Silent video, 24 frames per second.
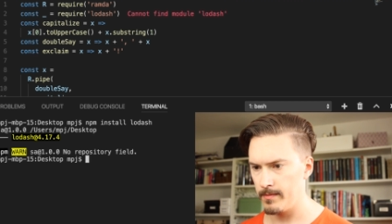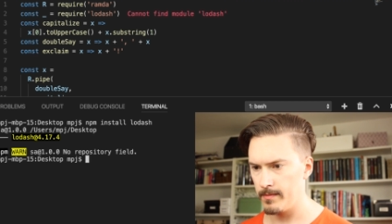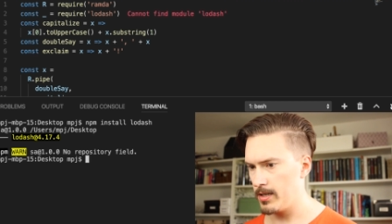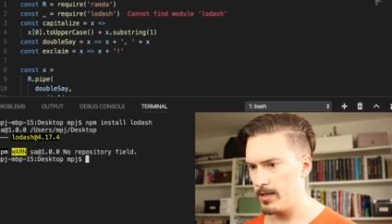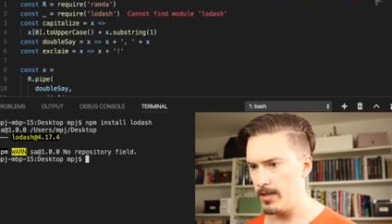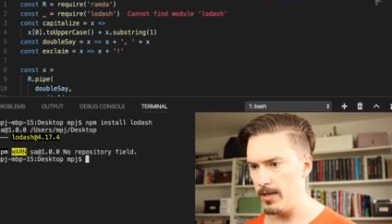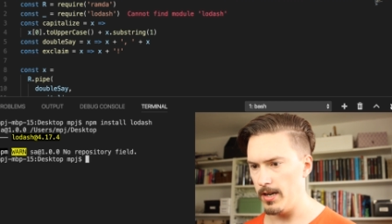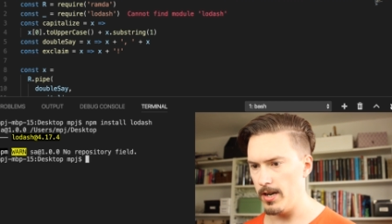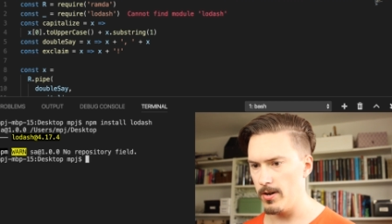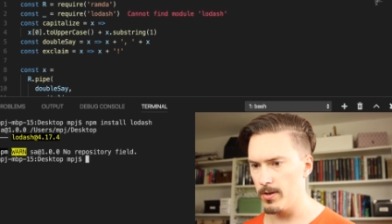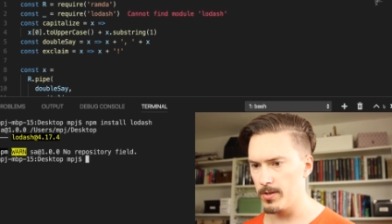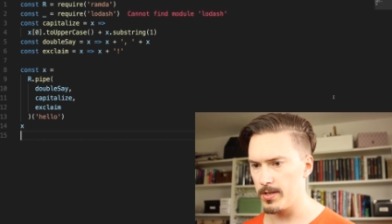
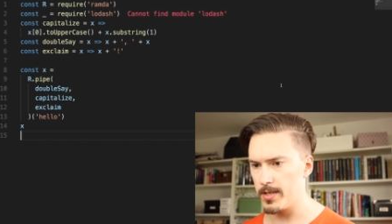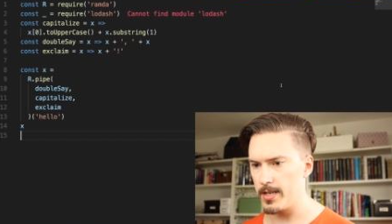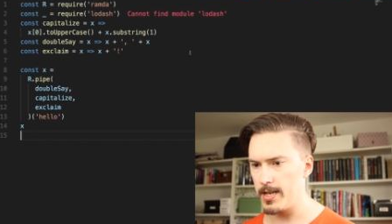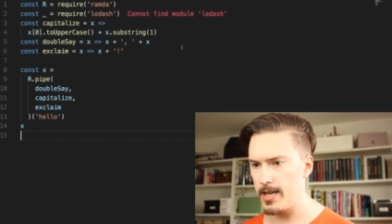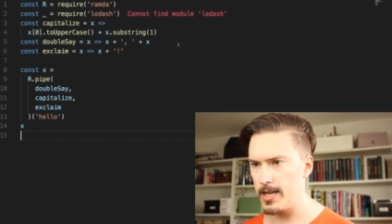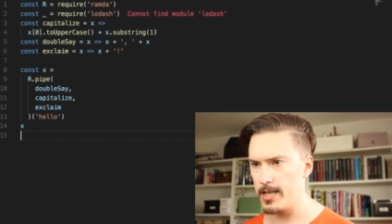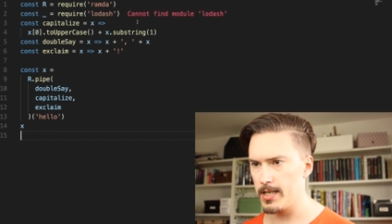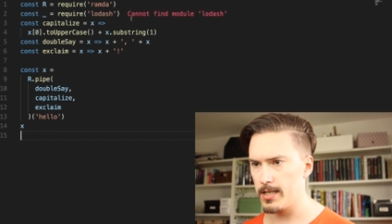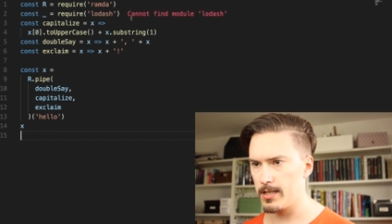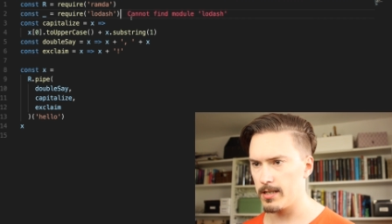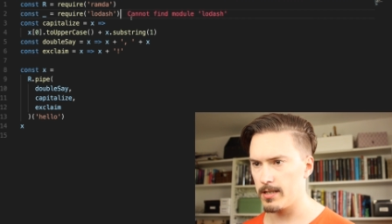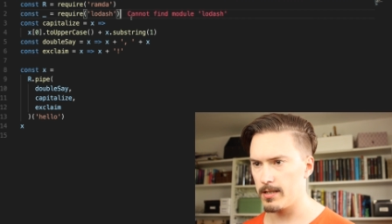Close
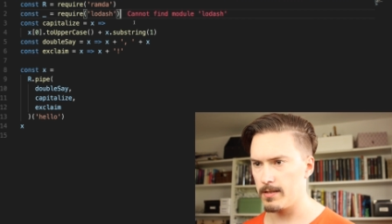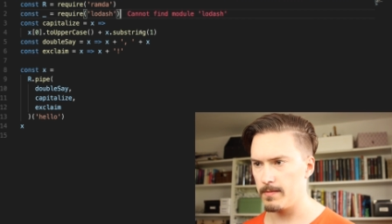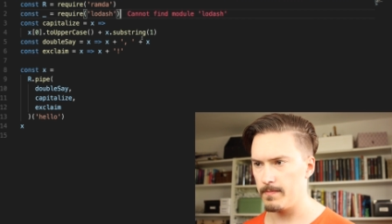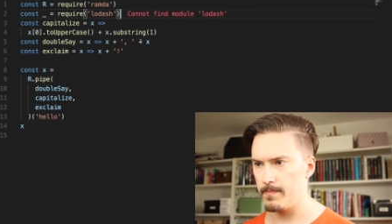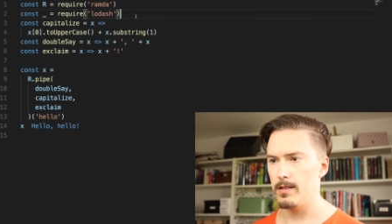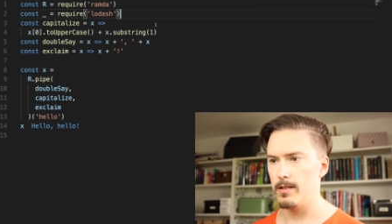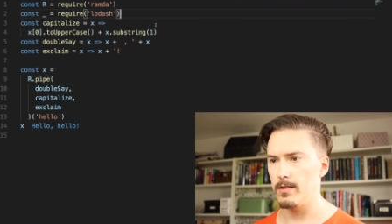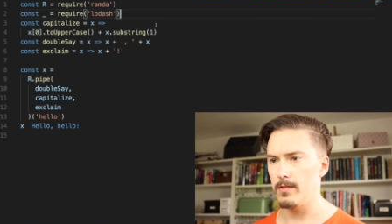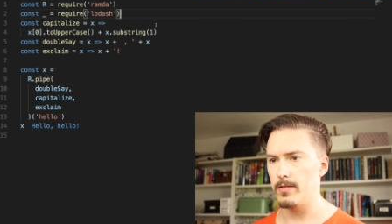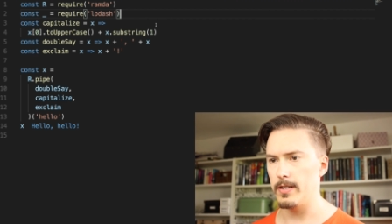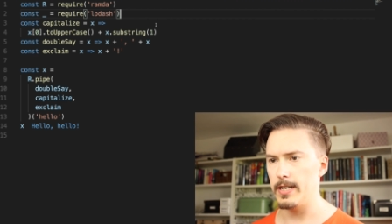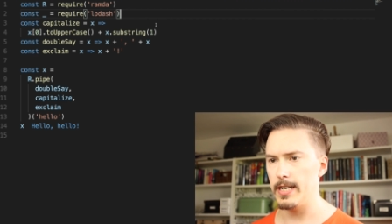that.
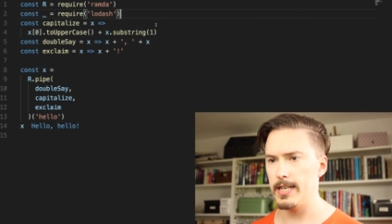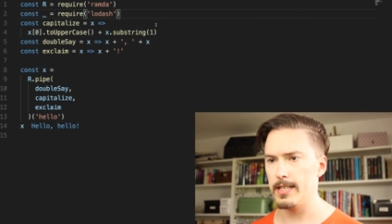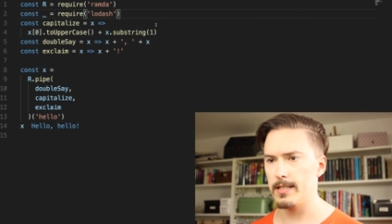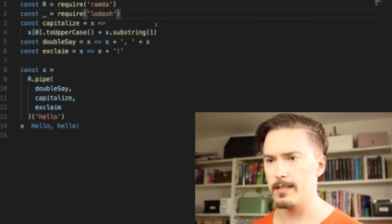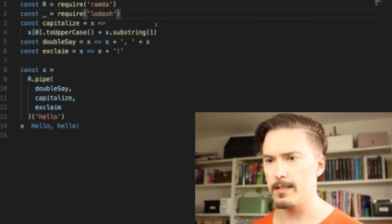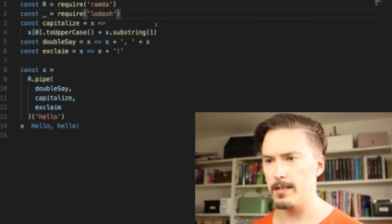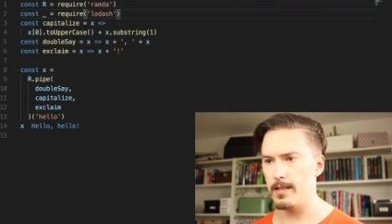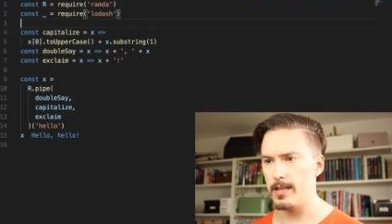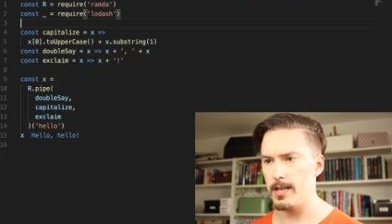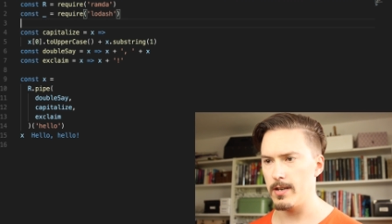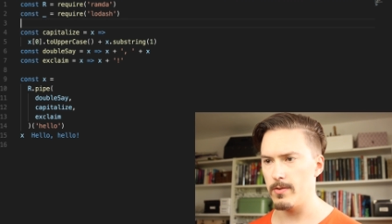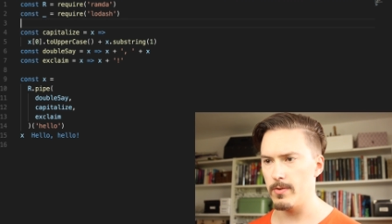All right,
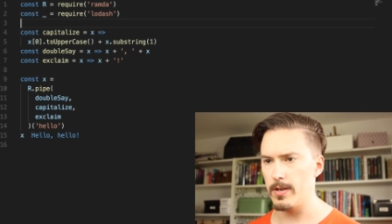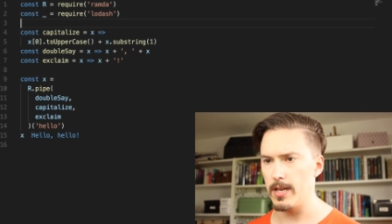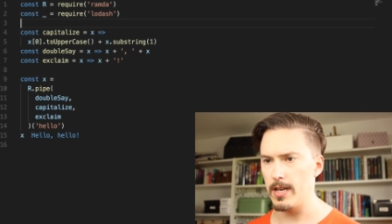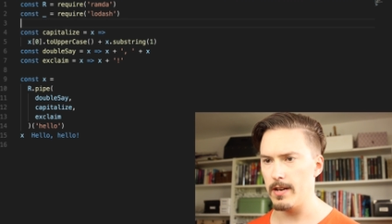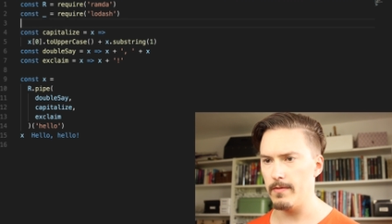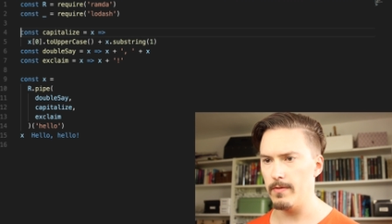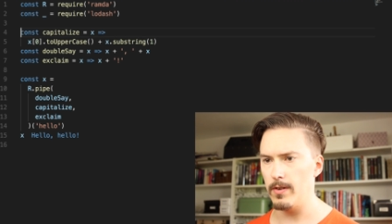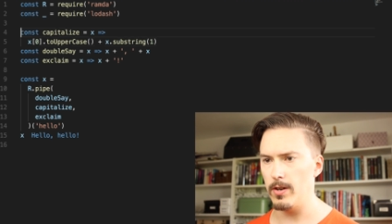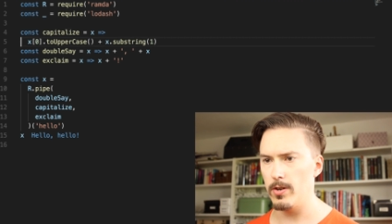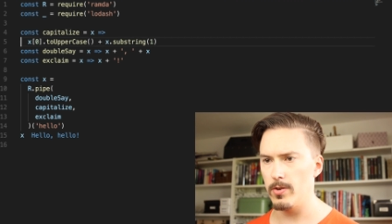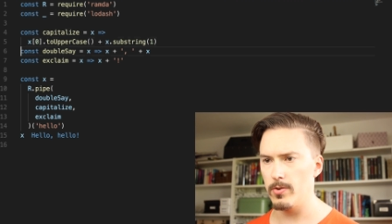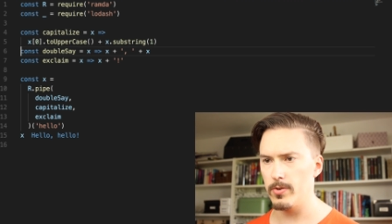now we
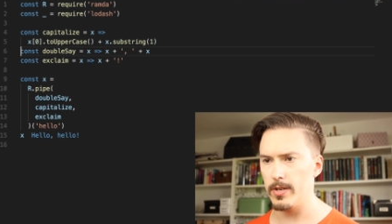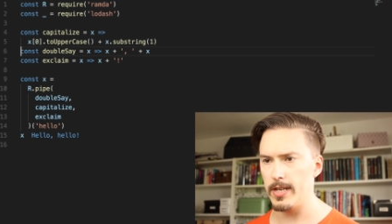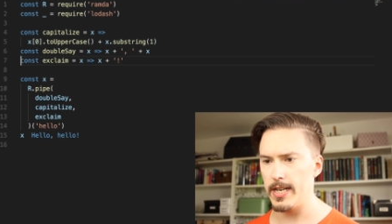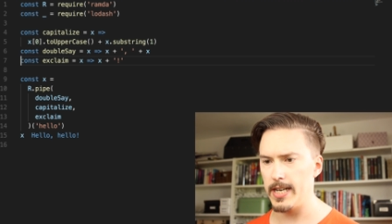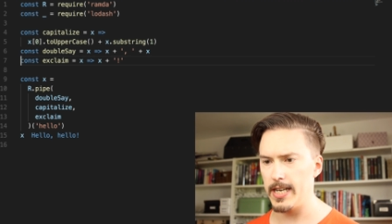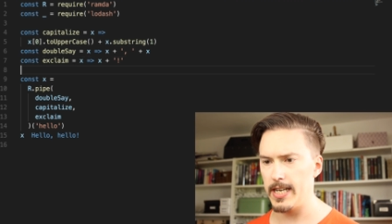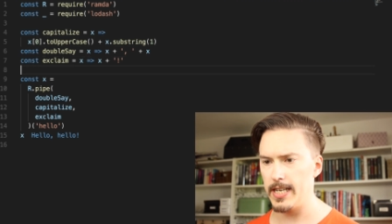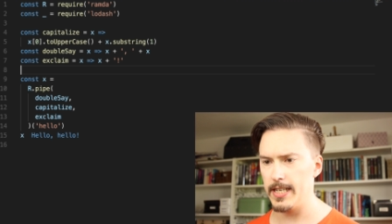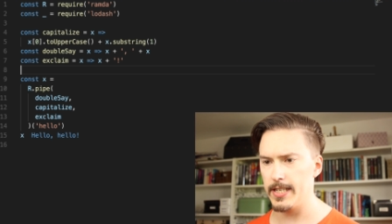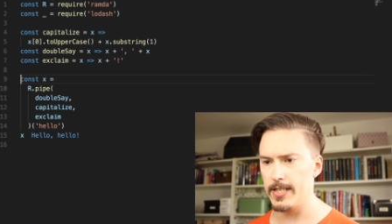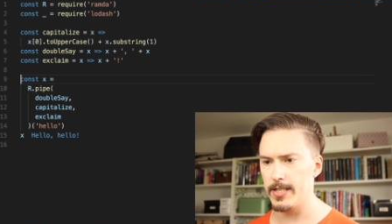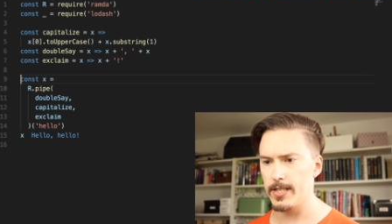have
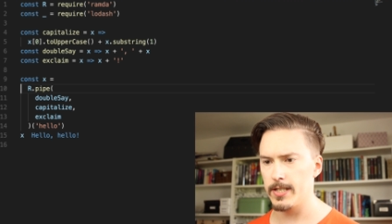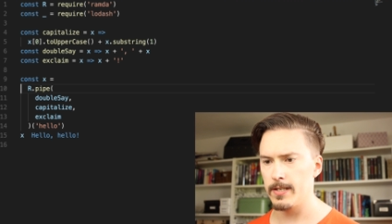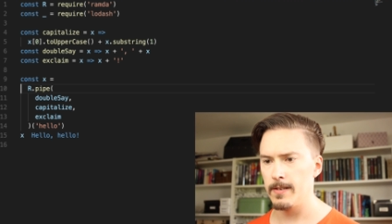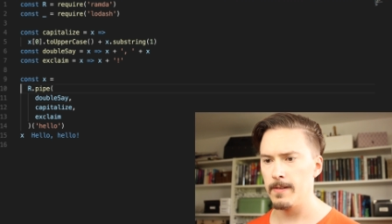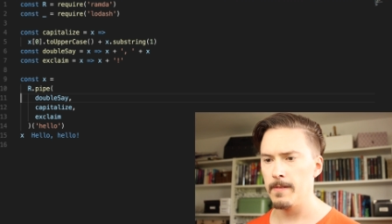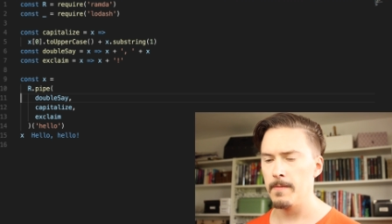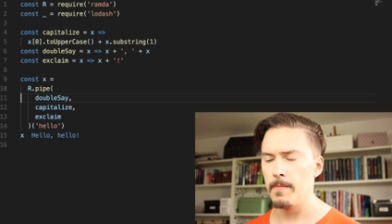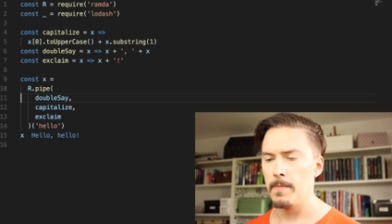lodash.